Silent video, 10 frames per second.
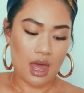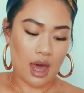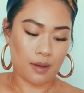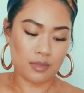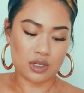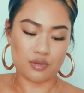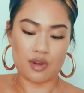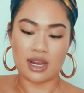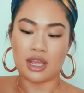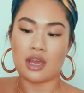um, which is
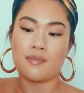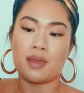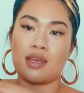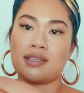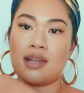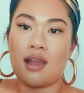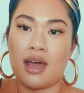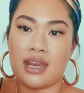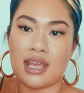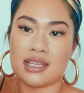really good because the
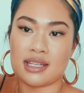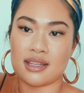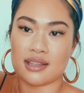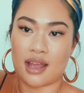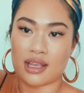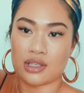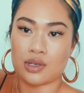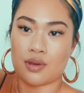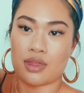lining isn't like too